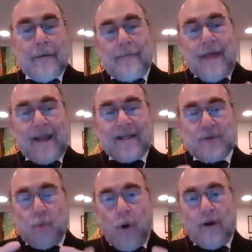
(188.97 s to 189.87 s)
That is
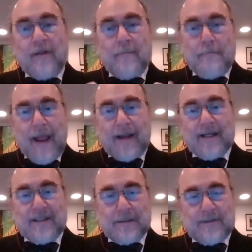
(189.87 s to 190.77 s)
one of the
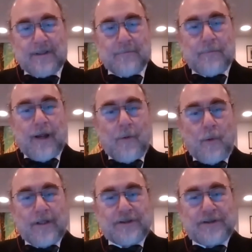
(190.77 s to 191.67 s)
mechanisms by
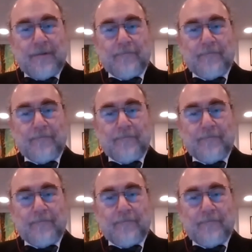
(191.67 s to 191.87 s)
which